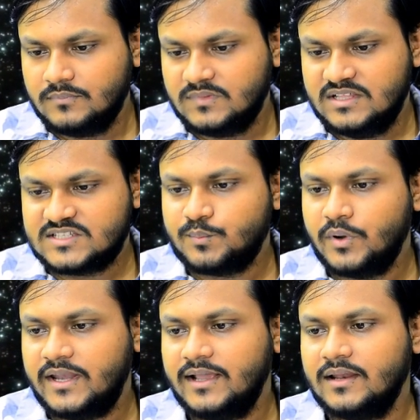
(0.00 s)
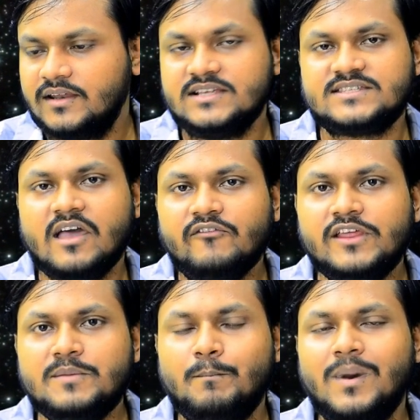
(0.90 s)
this particular
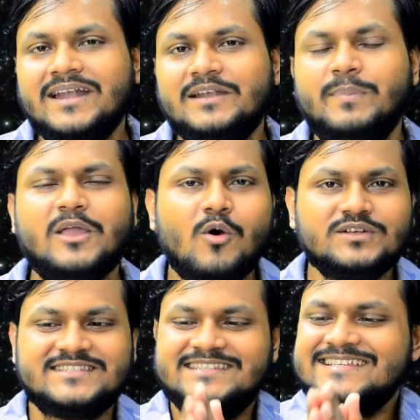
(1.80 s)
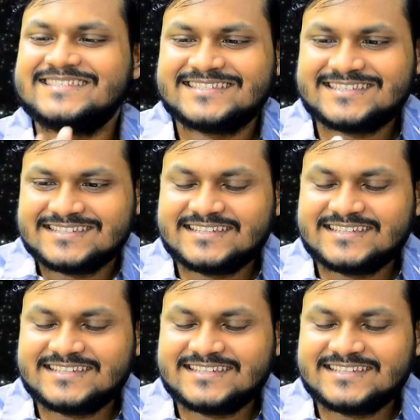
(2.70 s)
discovery, but because this